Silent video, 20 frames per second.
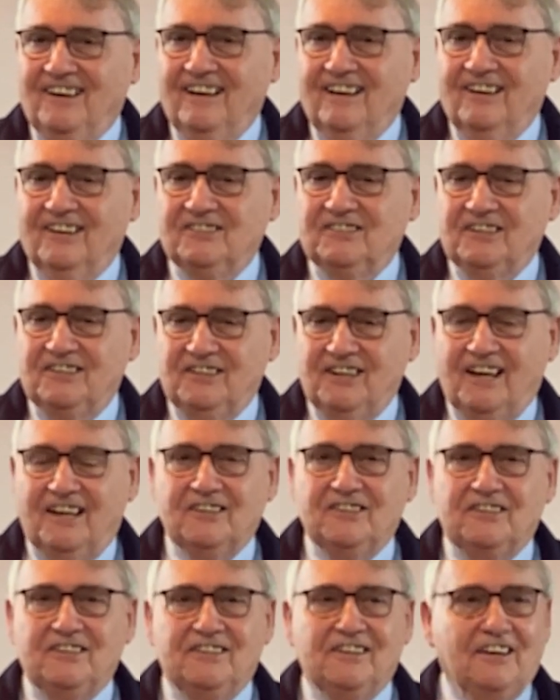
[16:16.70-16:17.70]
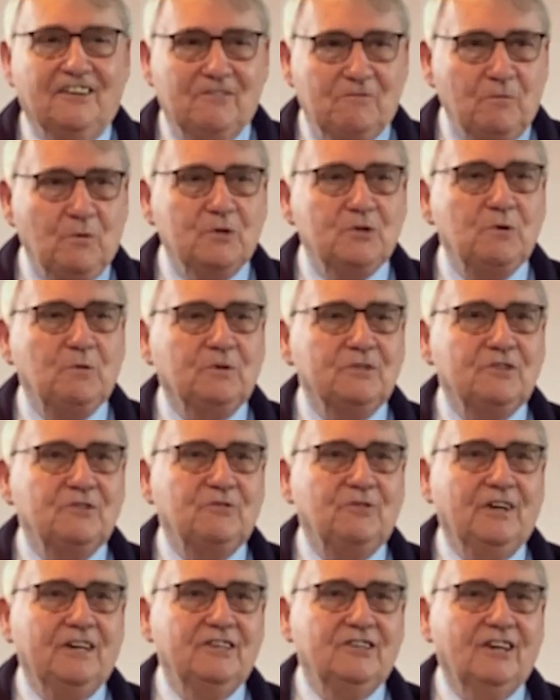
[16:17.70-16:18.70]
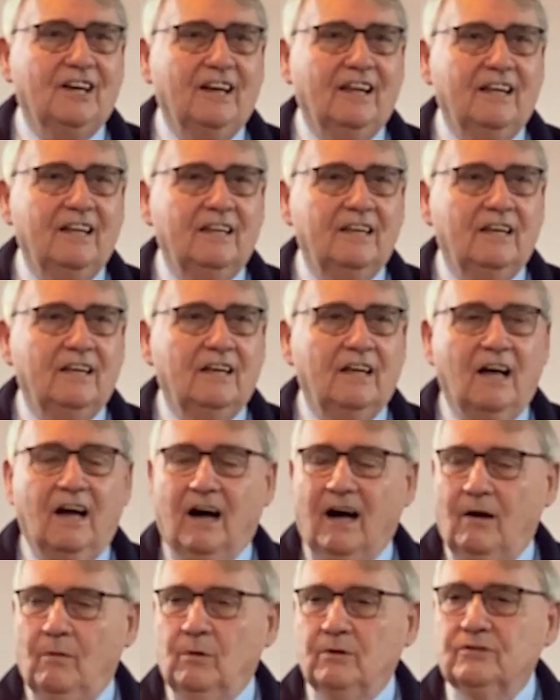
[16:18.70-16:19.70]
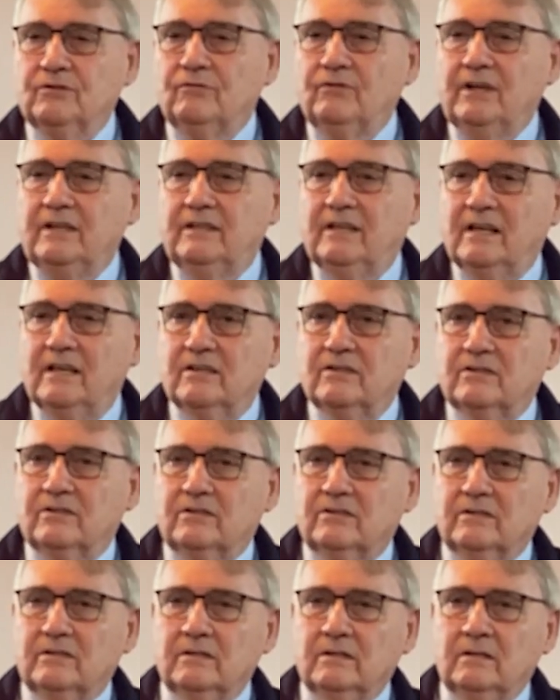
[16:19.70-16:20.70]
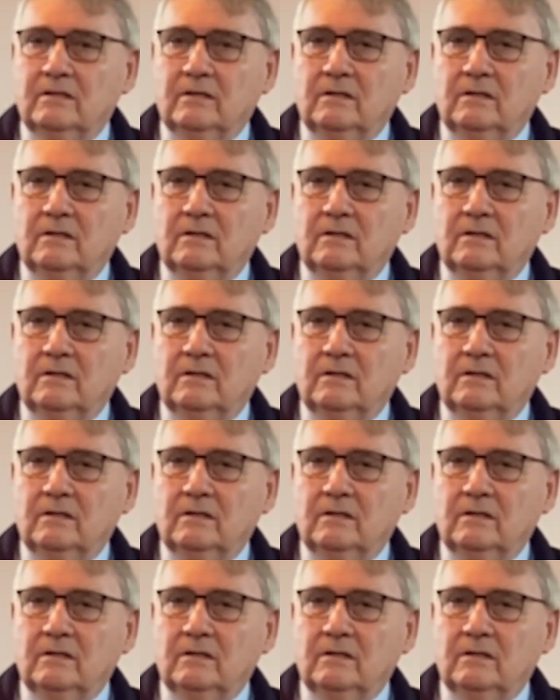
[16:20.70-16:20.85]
And I said, yes. She said, what do you want to read, Sheila? I want to read this.